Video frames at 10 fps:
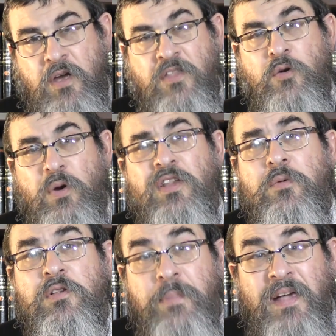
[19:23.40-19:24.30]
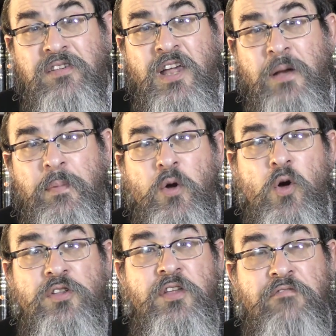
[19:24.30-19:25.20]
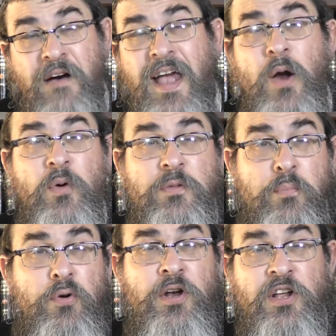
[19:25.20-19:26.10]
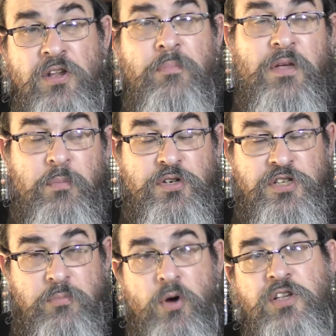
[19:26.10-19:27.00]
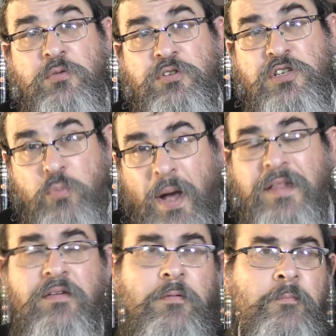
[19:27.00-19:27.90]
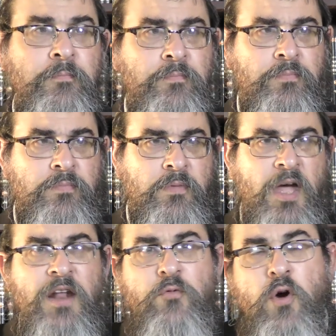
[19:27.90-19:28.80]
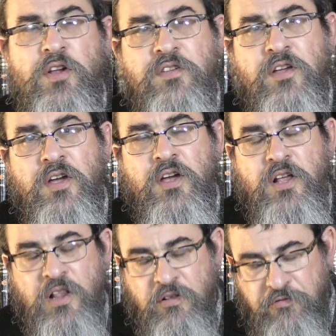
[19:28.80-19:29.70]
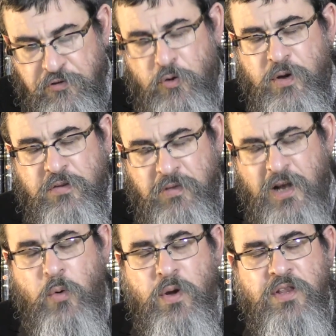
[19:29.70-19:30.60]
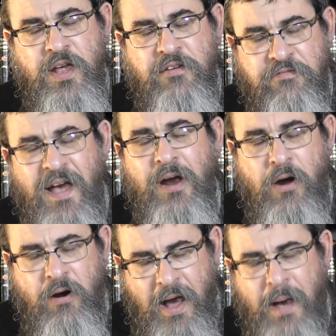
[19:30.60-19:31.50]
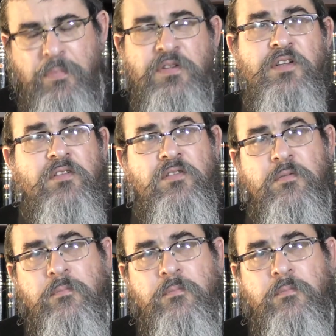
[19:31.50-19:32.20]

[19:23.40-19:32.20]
And the reason was basic, because the fire was burning something which is moist, which is wet. And of course, fluid, liquid, and fire are opposites.